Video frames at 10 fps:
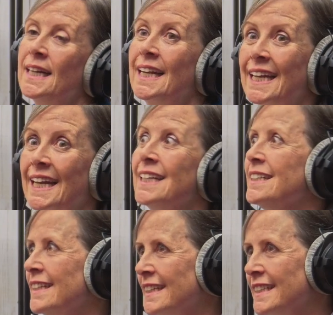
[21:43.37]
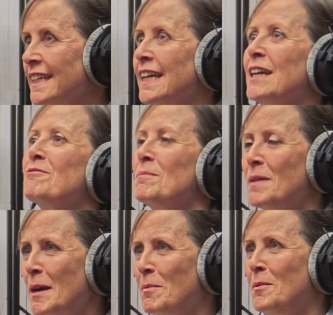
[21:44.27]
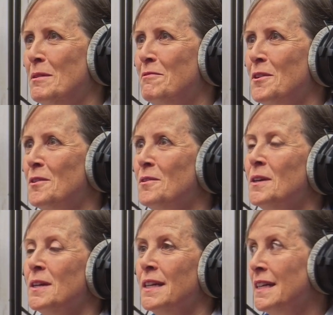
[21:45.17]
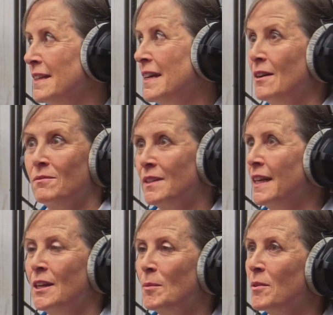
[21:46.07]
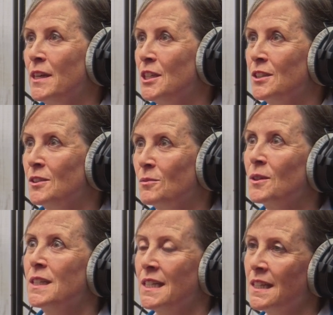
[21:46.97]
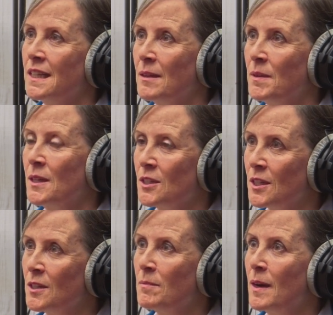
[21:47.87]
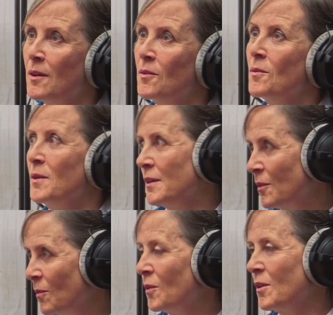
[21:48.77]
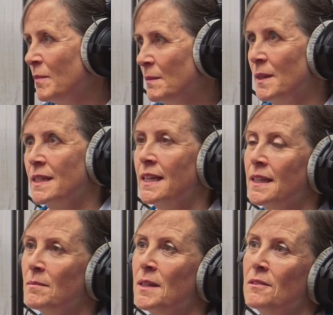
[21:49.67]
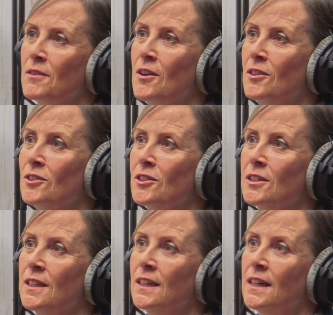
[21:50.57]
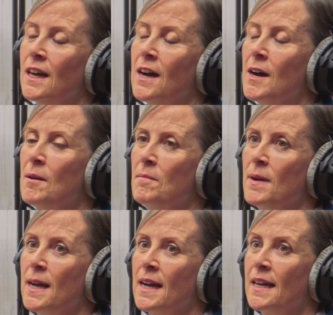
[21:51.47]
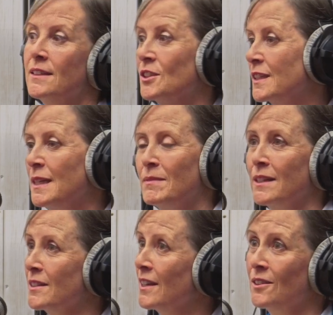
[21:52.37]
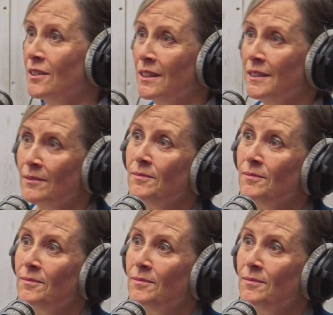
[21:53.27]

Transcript: And again, seeing it from their point of view in their daily operations. What is it that they'd be concerned about? You know, what can we be telling them in advance? And just keep that dialogue going.